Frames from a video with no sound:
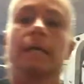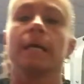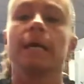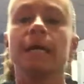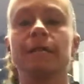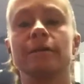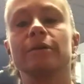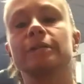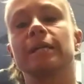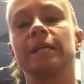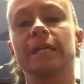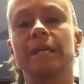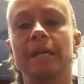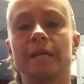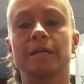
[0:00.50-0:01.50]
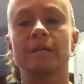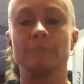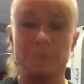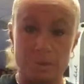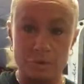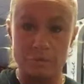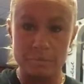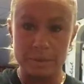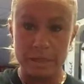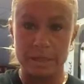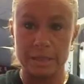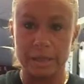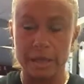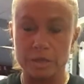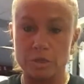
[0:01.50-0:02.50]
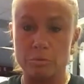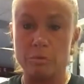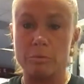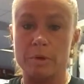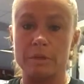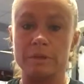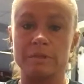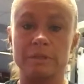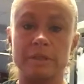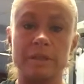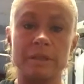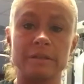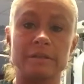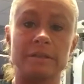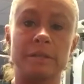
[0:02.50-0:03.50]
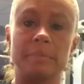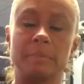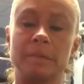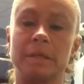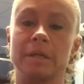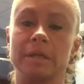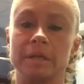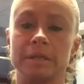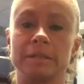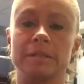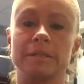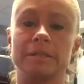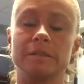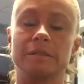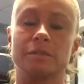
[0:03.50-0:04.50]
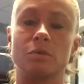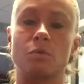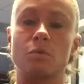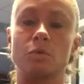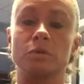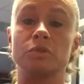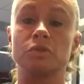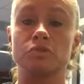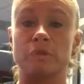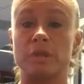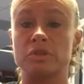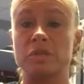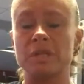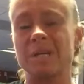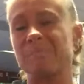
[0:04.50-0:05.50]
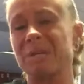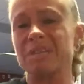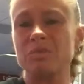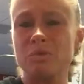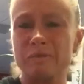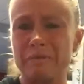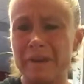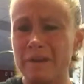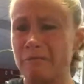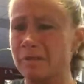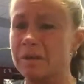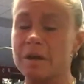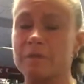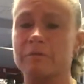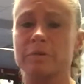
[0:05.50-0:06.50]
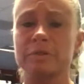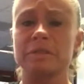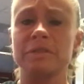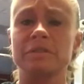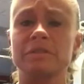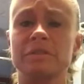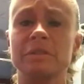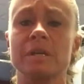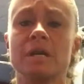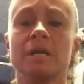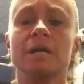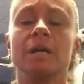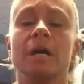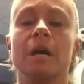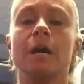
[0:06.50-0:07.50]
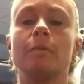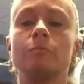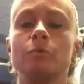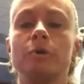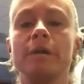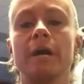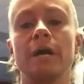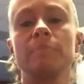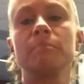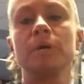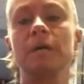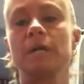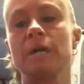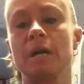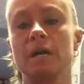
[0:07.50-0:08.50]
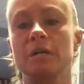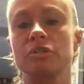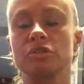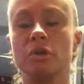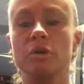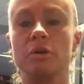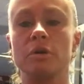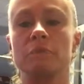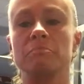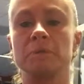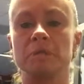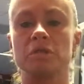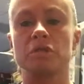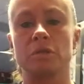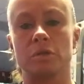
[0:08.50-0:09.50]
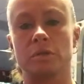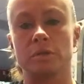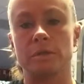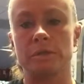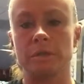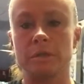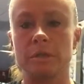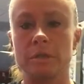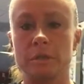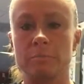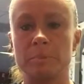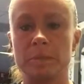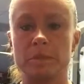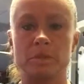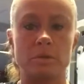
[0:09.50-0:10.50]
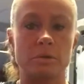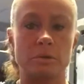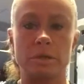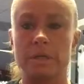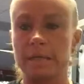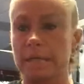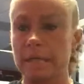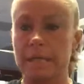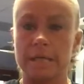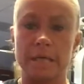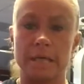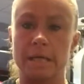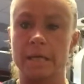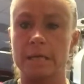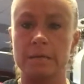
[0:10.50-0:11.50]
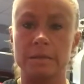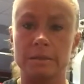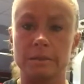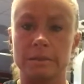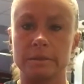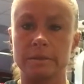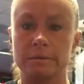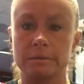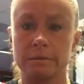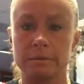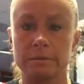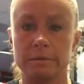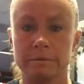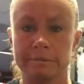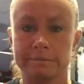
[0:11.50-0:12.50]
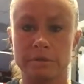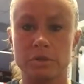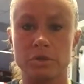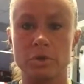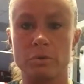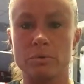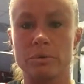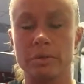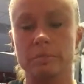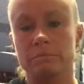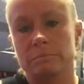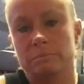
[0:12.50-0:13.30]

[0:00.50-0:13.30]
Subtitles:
Hey there, Dani K coming to you from Dani K Gym and Wellness. Today's tip is on stretching. I'm not sure if I ever covered this or not, but Sean, Big Sean, you know, Big Sean and Dani K, the show that